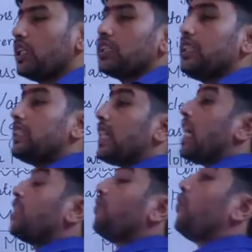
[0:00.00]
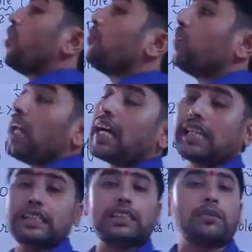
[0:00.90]
These are the formula
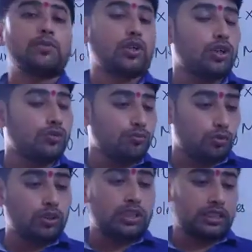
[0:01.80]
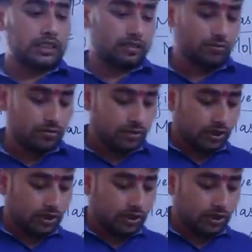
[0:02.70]
concept of mole concept.